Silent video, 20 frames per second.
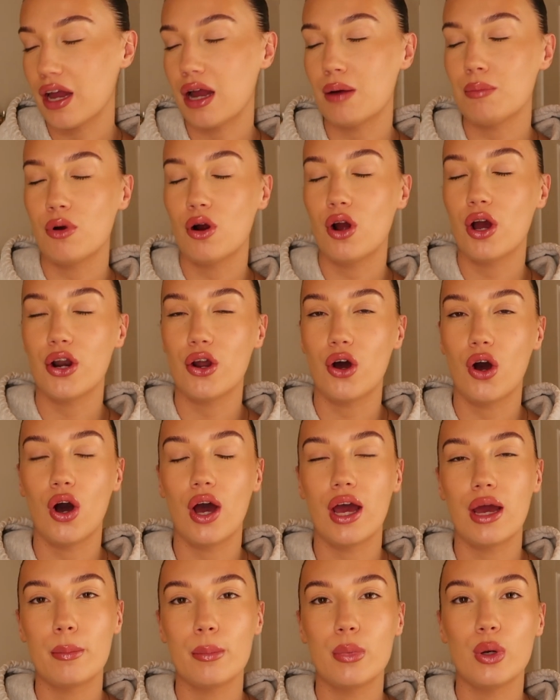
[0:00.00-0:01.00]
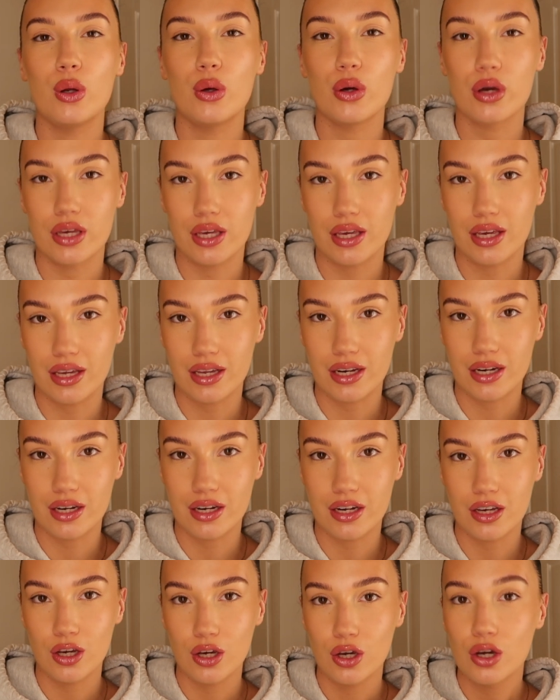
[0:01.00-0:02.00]
camera, and I am
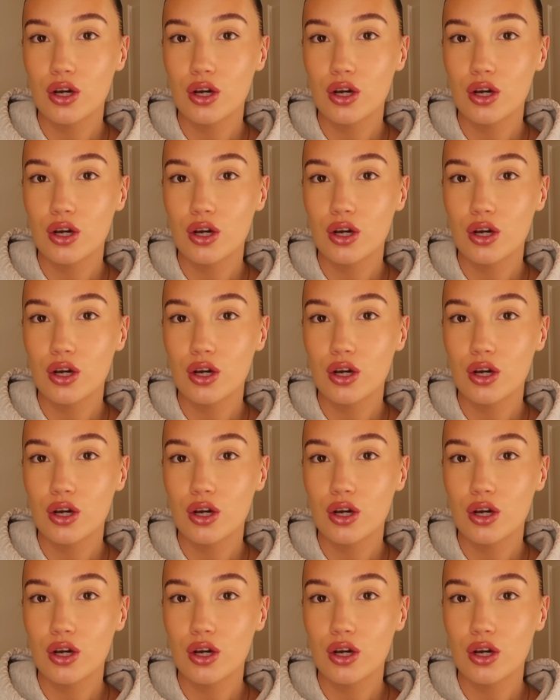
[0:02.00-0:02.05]
looking